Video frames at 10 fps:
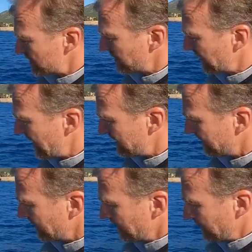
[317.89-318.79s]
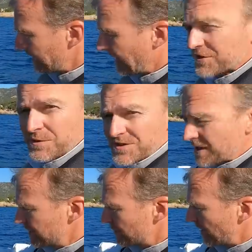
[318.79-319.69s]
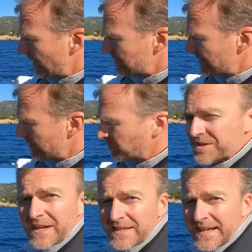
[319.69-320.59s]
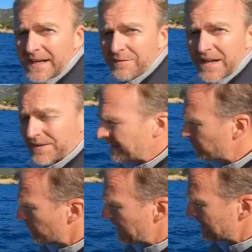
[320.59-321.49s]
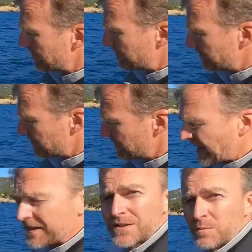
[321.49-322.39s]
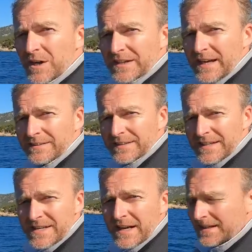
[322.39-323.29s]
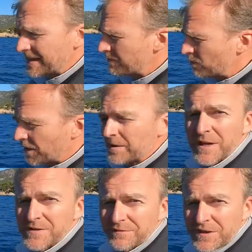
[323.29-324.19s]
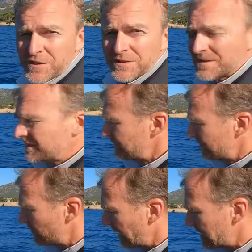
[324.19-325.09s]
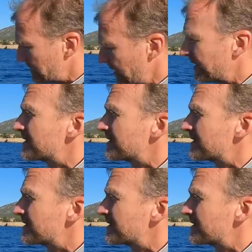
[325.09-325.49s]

So again, the actual stern drives, it will take care of that. They've all been set to work out exactly what the most efficient running speed